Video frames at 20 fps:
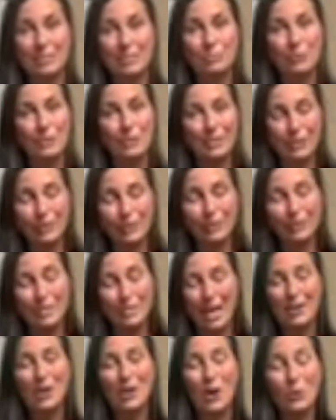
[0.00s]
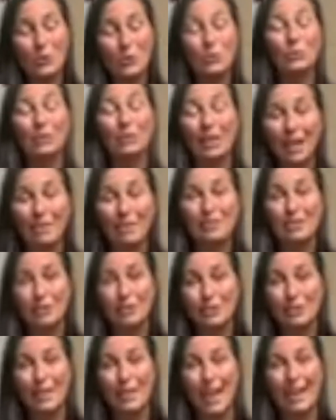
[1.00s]
Boys and girls, I know you love to
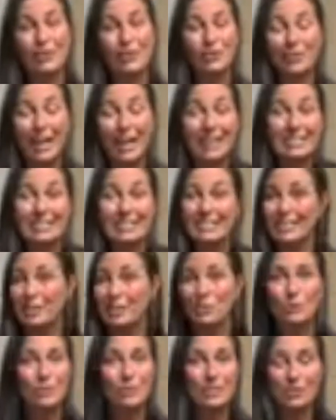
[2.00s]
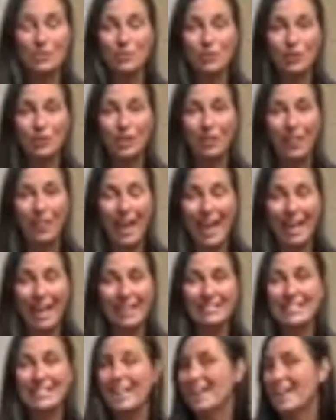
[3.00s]
do that. You like to see who's in your class
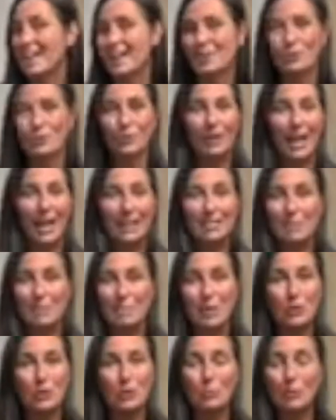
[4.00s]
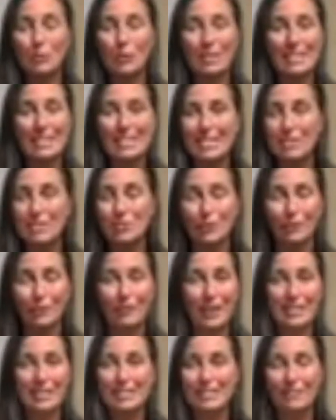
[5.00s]
and you like to meet your pretty teacher
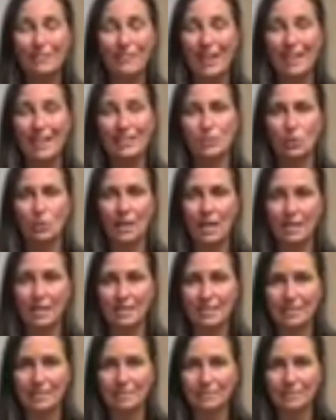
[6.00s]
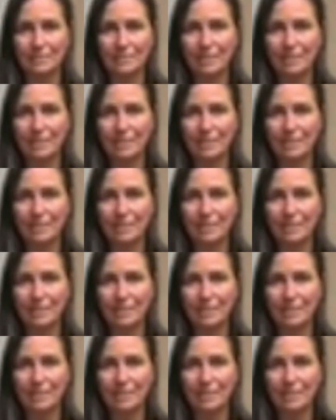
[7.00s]
face to face, or handsome.